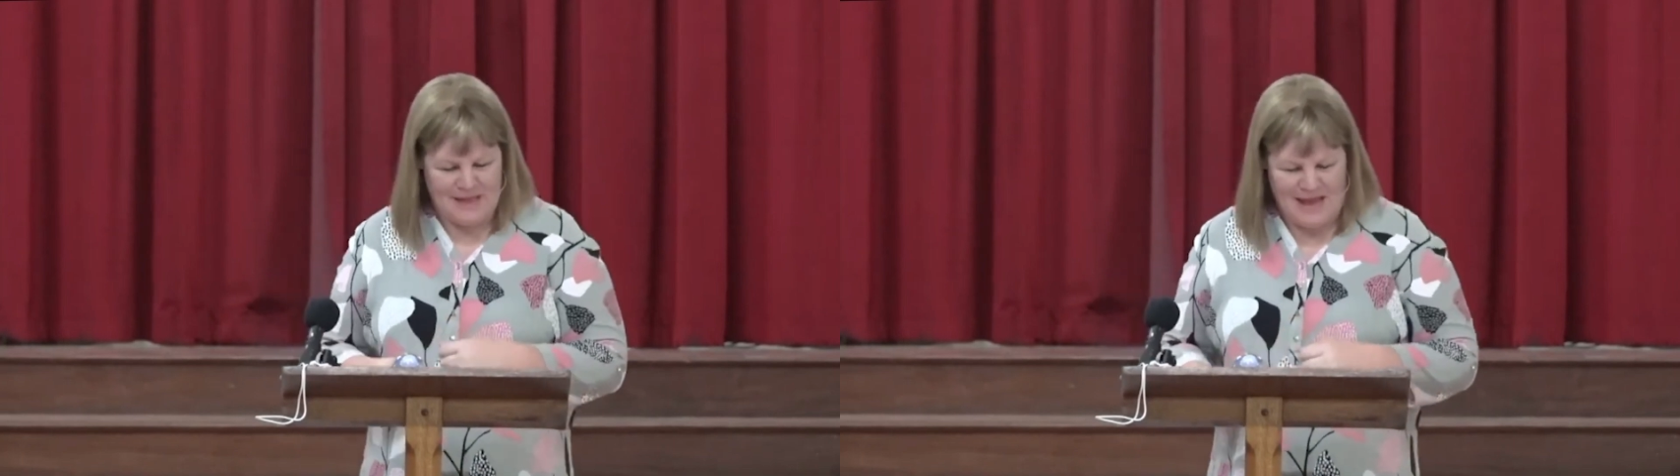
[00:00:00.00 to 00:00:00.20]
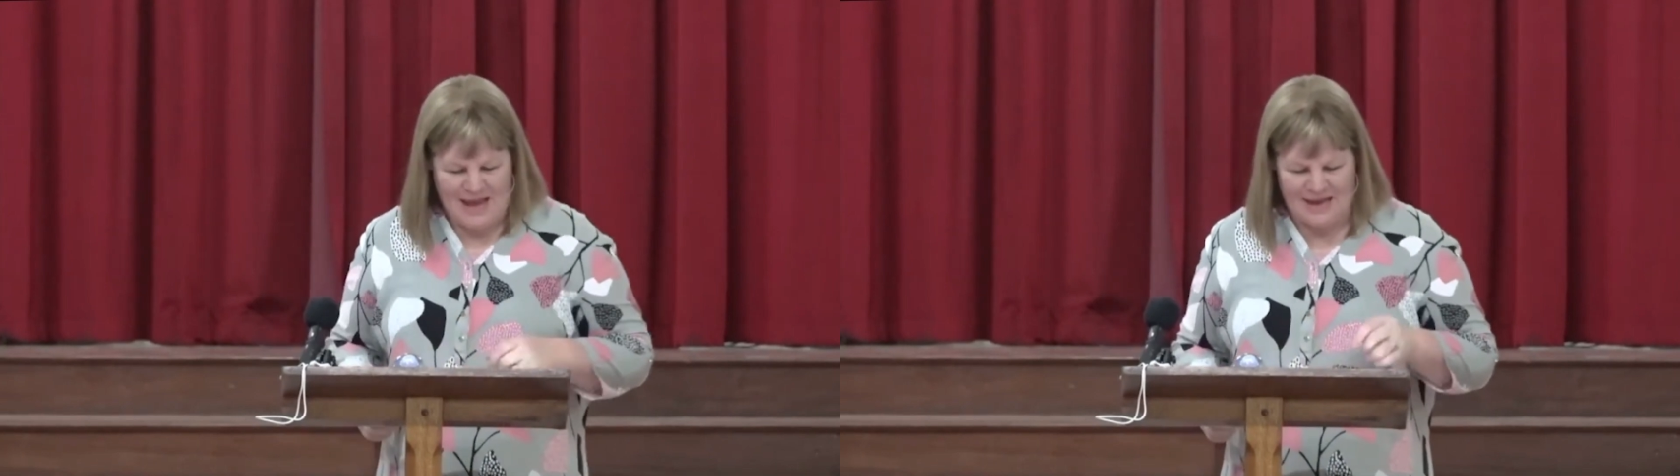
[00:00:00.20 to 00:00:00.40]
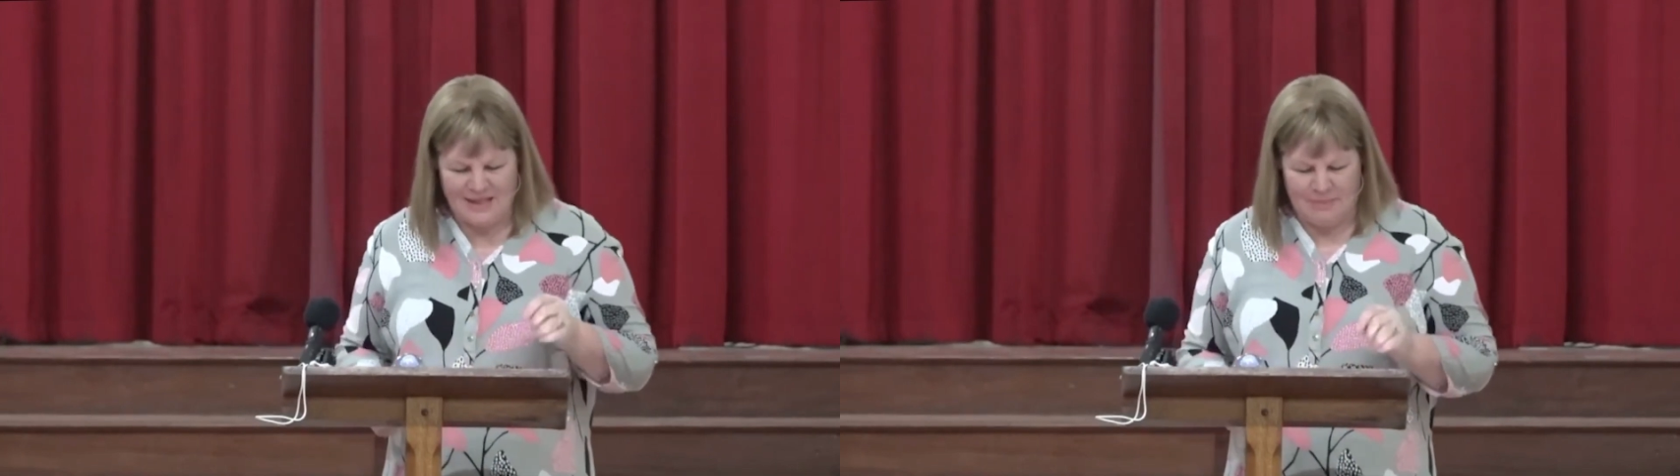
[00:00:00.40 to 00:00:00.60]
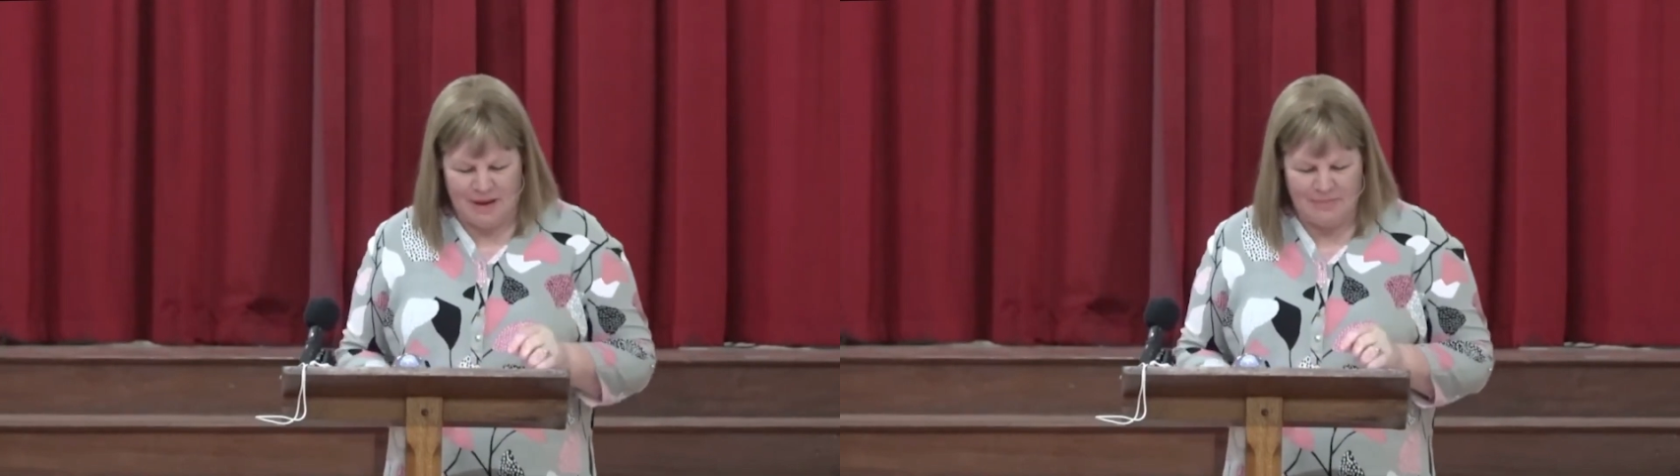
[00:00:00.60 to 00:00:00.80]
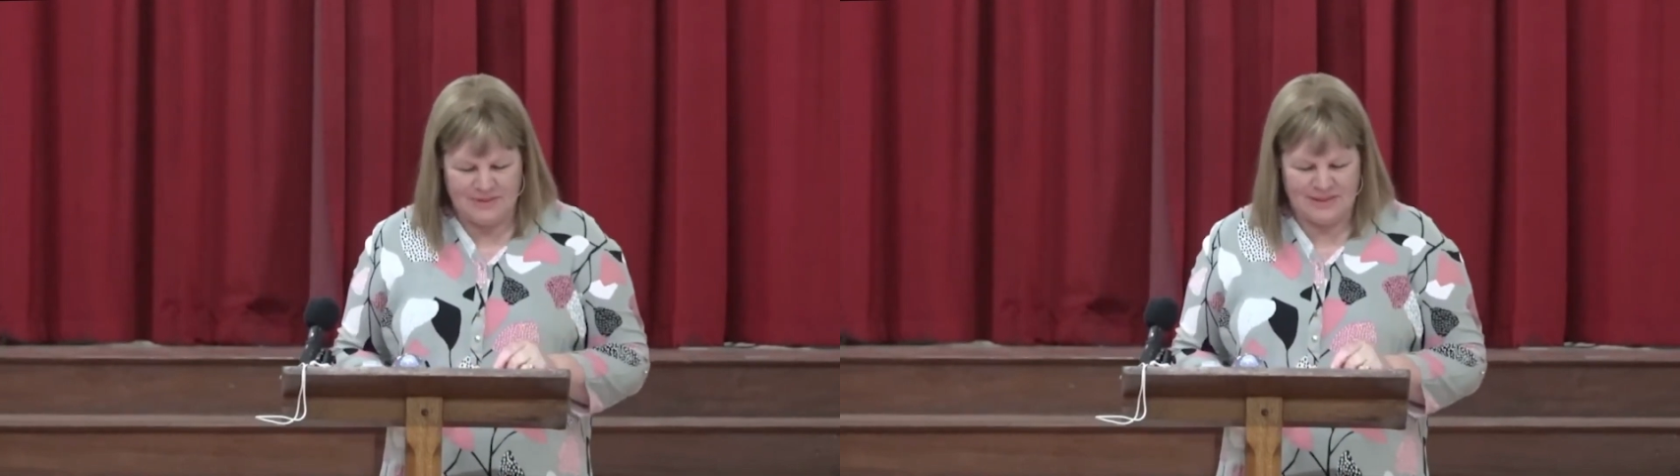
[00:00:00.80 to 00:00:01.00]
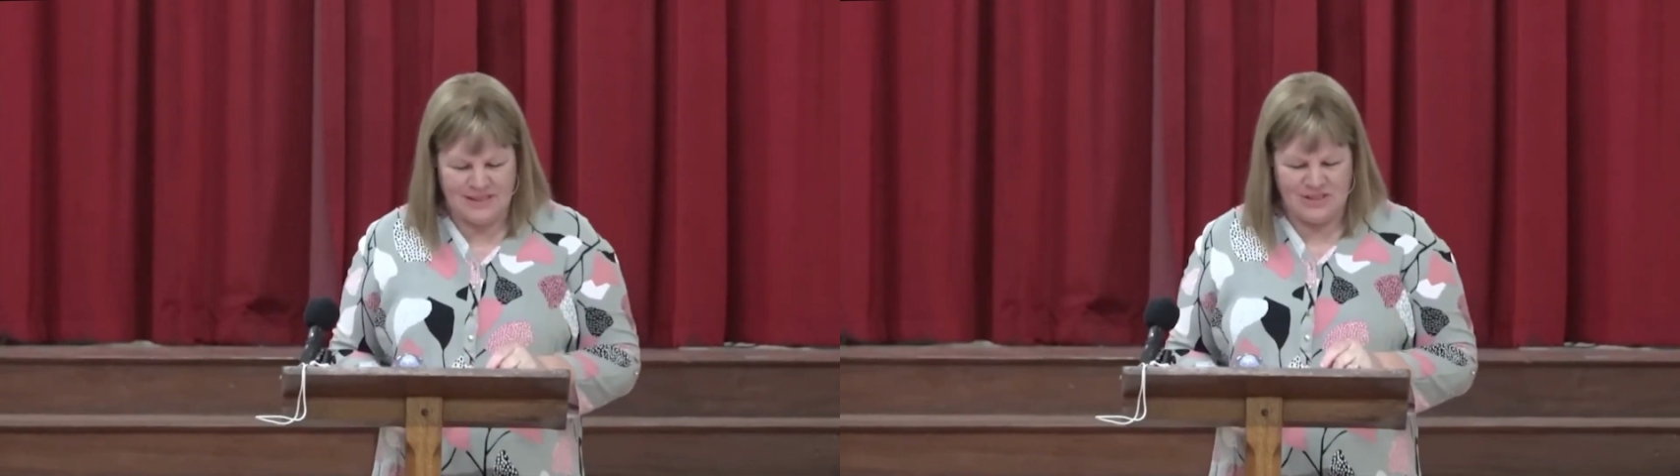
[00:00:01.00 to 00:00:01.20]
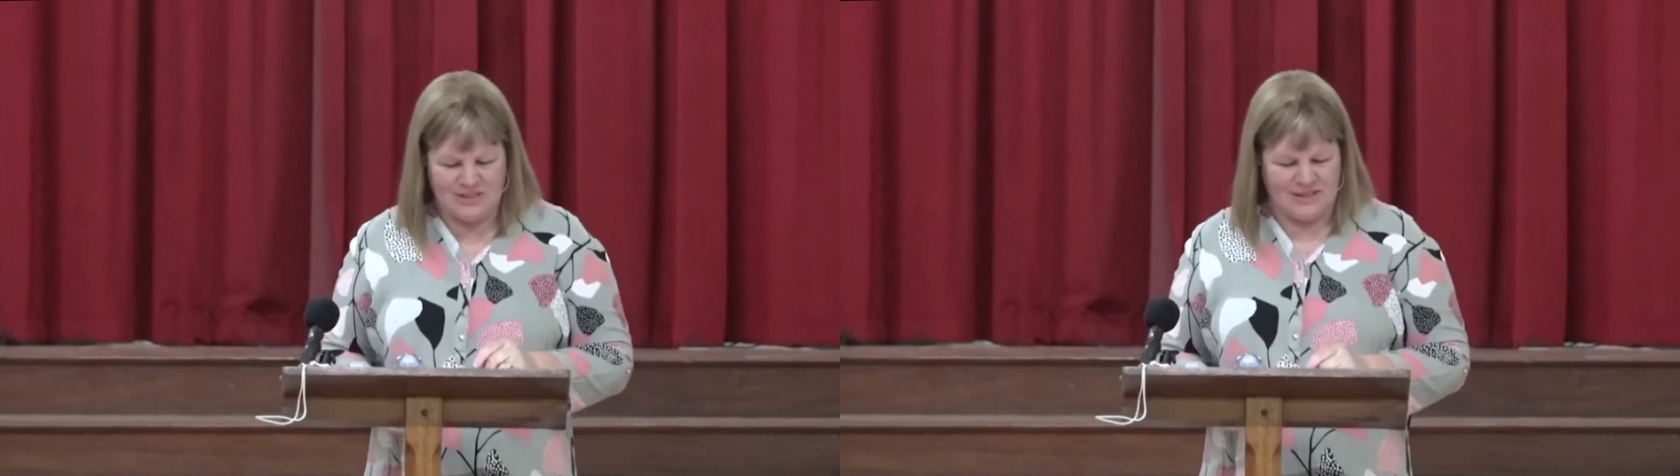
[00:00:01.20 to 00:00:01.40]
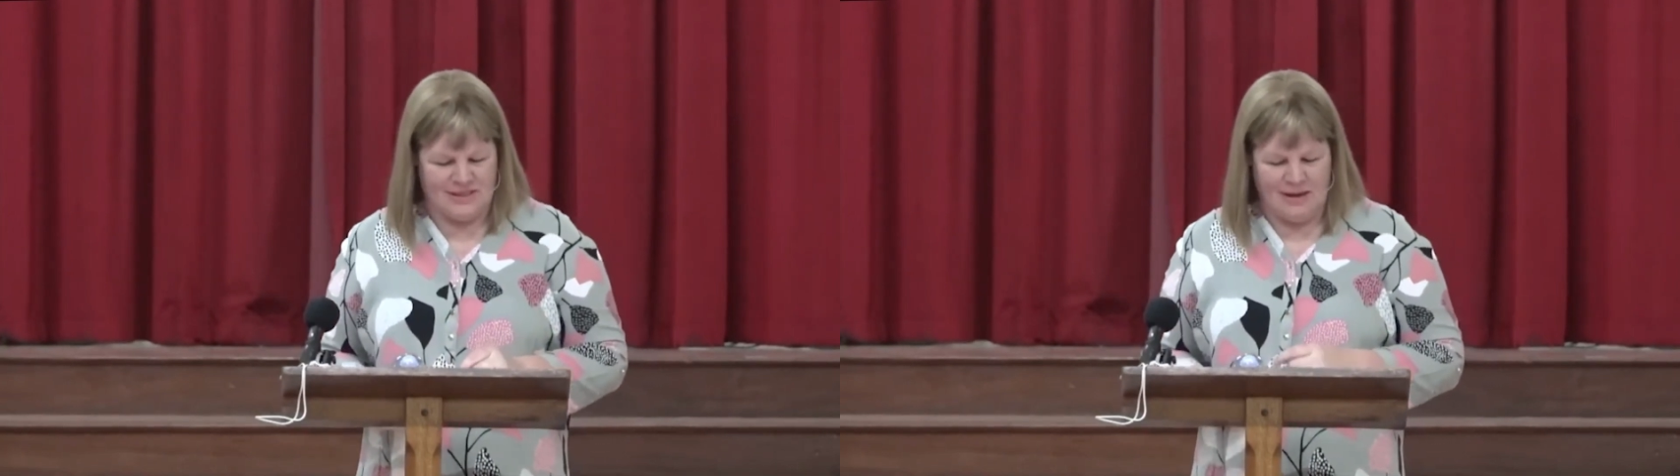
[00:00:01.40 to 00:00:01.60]
And the Bible
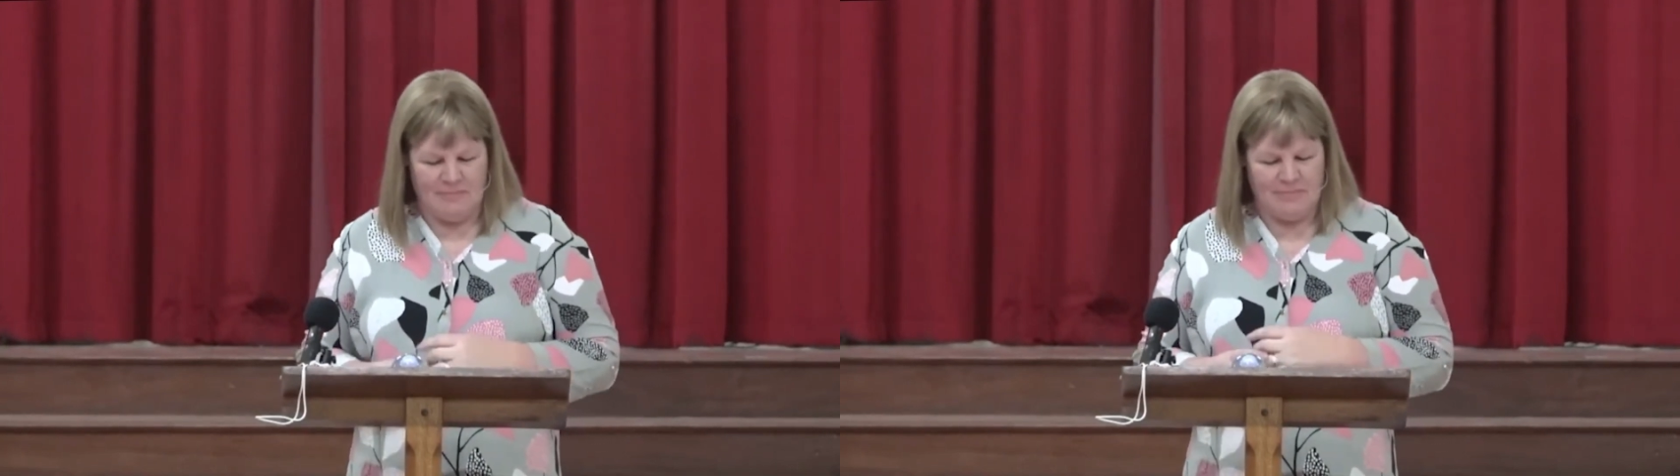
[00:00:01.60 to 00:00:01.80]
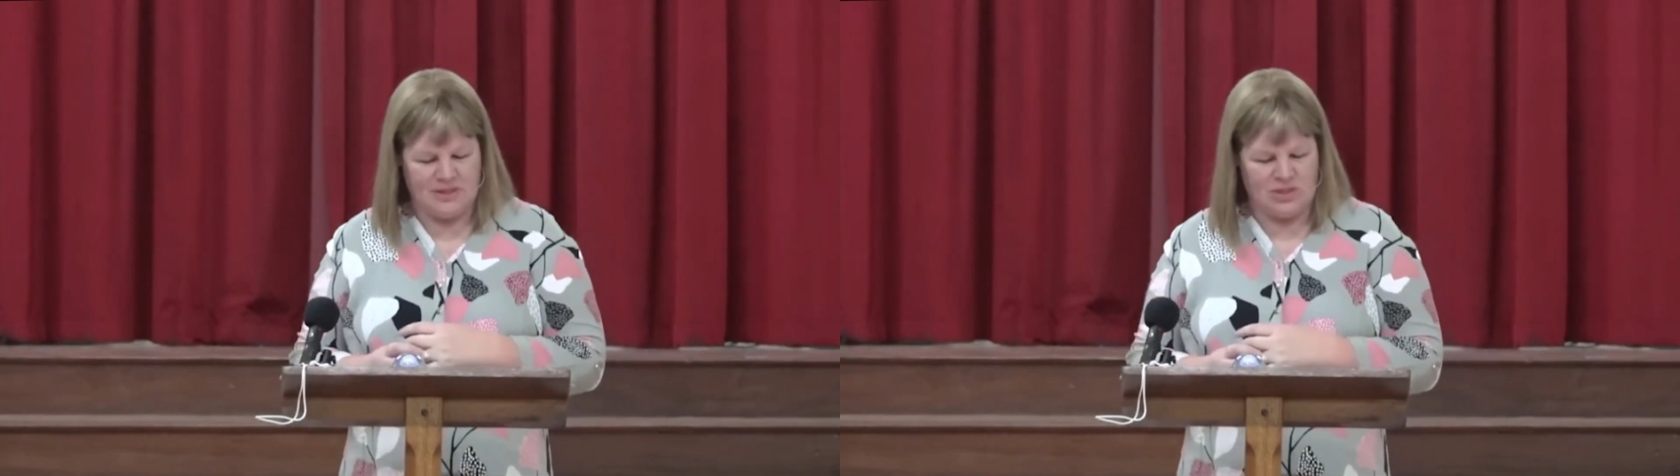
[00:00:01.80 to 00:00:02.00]
teaches in Numbers